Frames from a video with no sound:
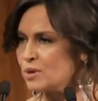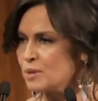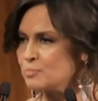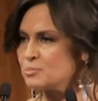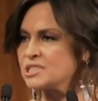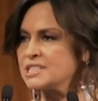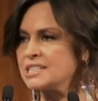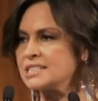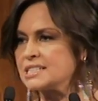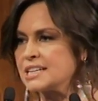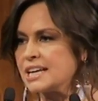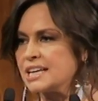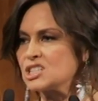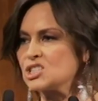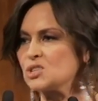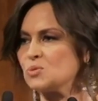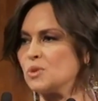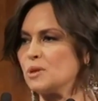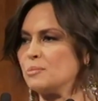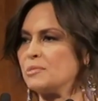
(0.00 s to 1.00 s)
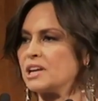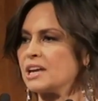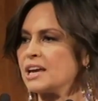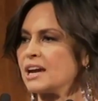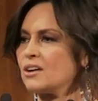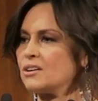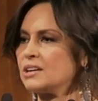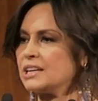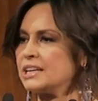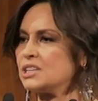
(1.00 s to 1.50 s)
representation women are
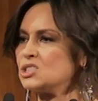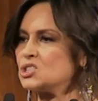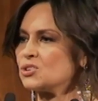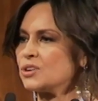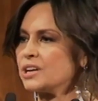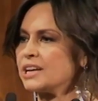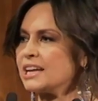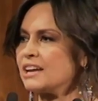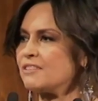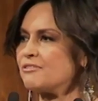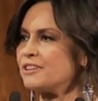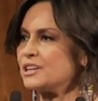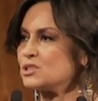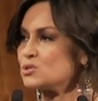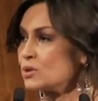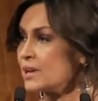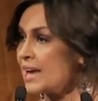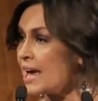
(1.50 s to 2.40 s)
currently enjoying in our federal